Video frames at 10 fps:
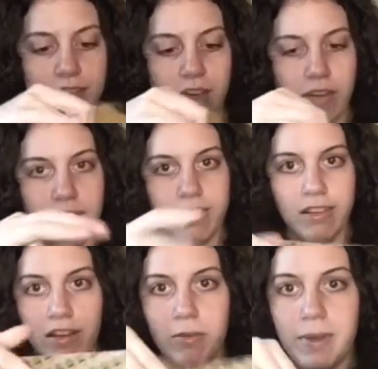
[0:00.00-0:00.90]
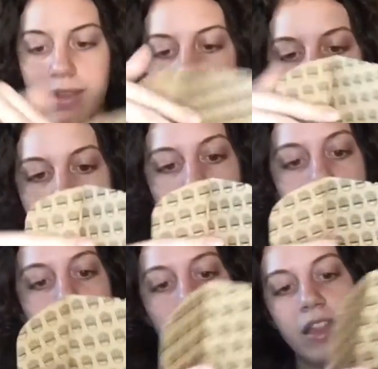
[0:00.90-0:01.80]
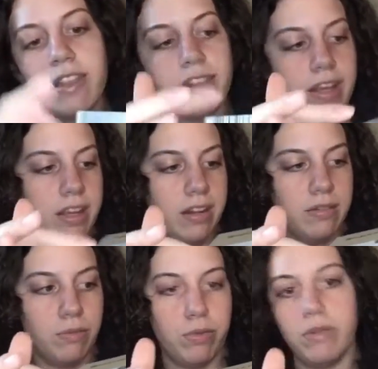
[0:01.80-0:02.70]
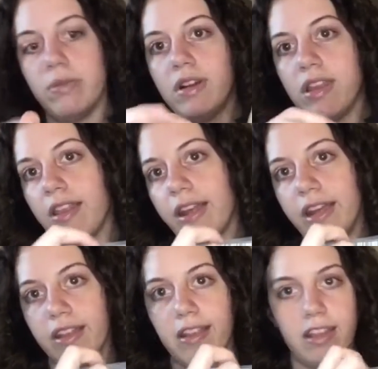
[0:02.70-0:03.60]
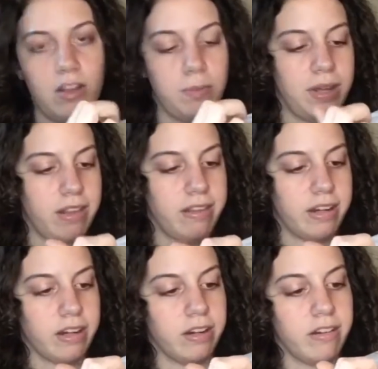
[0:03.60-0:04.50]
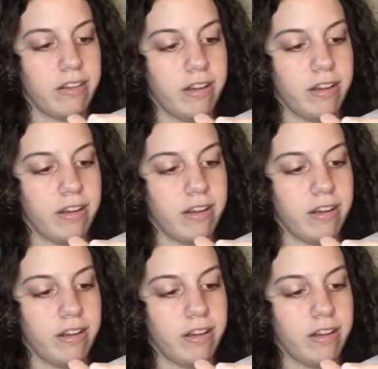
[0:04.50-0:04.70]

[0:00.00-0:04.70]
Okay, so basically the side, well, one of the sides is sealed by the sticker, so